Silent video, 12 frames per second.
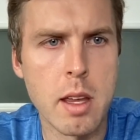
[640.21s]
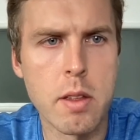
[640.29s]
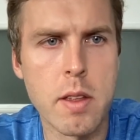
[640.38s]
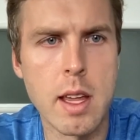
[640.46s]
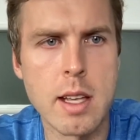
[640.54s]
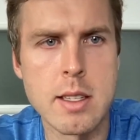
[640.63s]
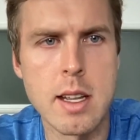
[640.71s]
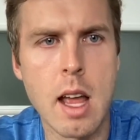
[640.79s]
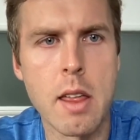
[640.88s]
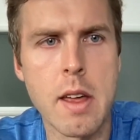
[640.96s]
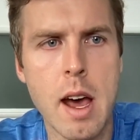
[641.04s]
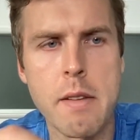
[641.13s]
things that
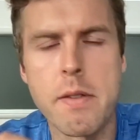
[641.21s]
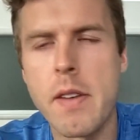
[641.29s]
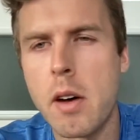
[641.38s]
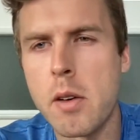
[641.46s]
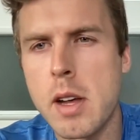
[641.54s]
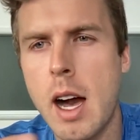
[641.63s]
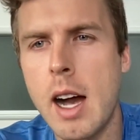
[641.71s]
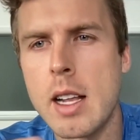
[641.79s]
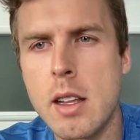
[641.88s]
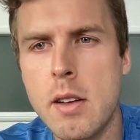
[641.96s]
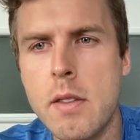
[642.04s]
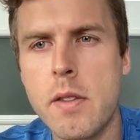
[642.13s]
I thought felt
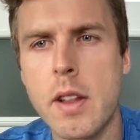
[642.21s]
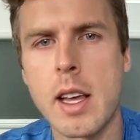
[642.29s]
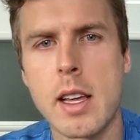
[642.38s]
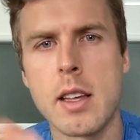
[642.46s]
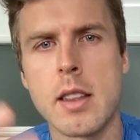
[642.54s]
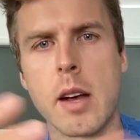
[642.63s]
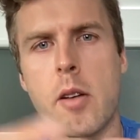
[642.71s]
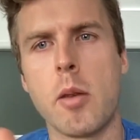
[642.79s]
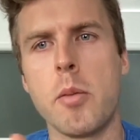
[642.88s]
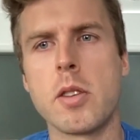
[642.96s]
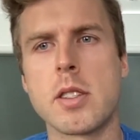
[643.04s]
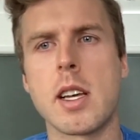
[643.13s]
kind of like they're
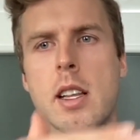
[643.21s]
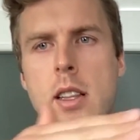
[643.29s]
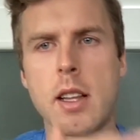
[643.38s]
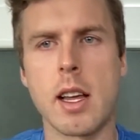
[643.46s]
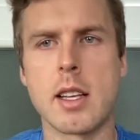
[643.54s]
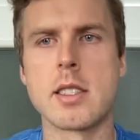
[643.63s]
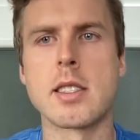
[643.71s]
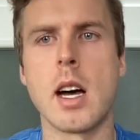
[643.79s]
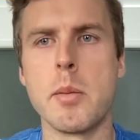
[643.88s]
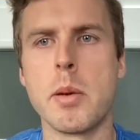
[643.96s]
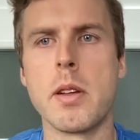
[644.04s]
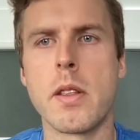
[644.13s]
almost like
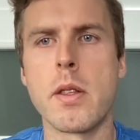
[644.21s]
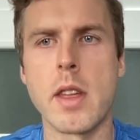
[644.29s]
sub